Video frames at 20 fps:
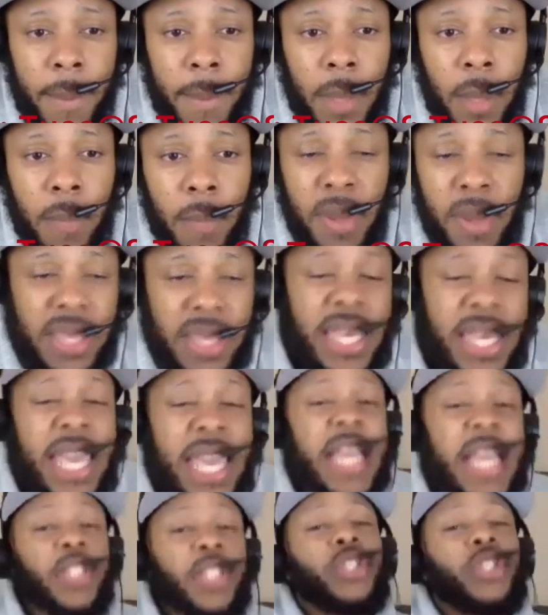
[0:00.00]
But the
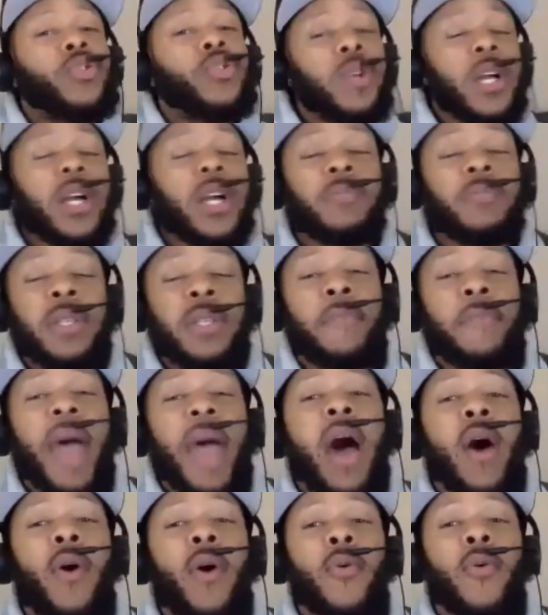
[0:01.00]
issue comes
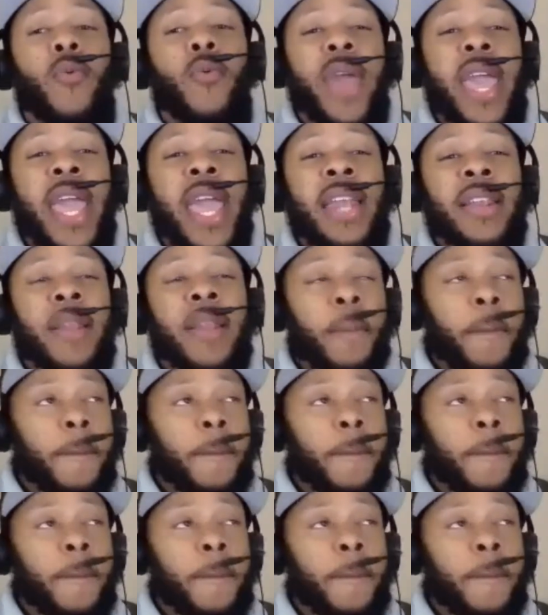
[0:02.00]
about when